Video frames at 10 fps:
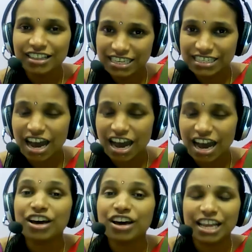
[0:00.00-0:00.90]
These are
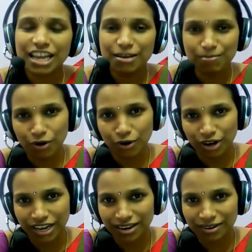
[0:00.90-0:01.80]
very
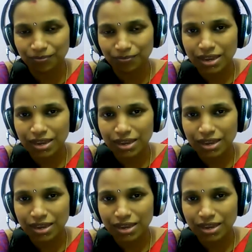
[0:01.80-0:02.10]
important.